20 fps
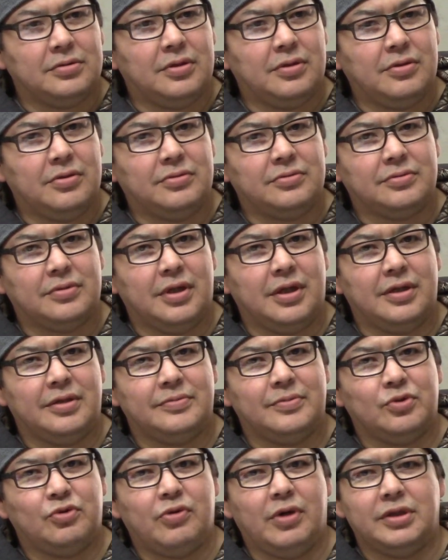Oh,
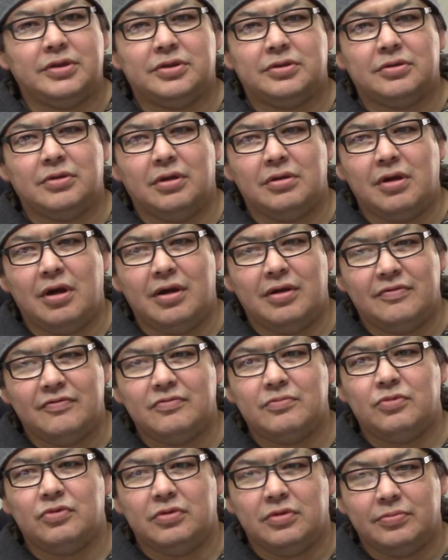I'm quite sure a lot of
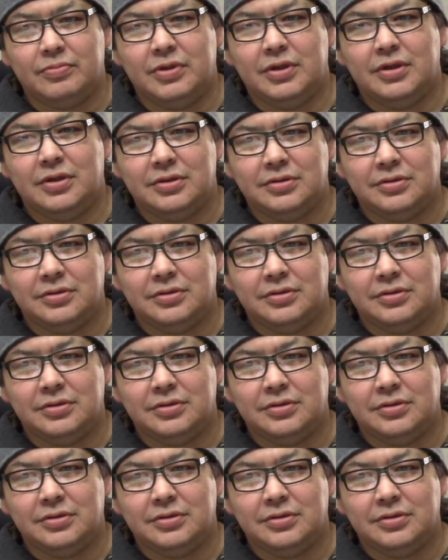them will be